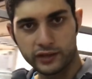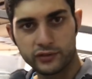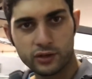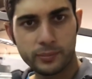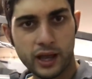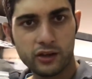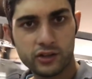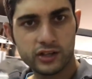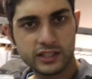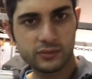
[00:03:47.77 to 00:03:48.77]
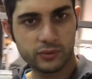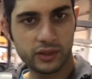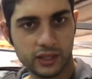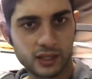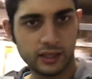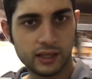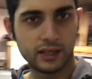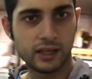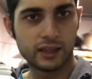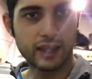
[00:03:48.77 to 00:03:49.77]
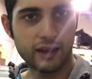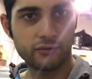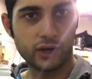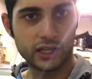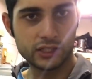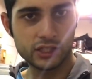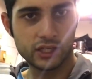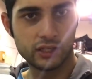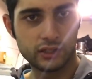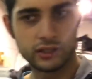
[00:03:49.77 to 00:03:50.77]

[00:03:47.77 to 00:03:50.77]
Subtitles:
If your powder is within that range,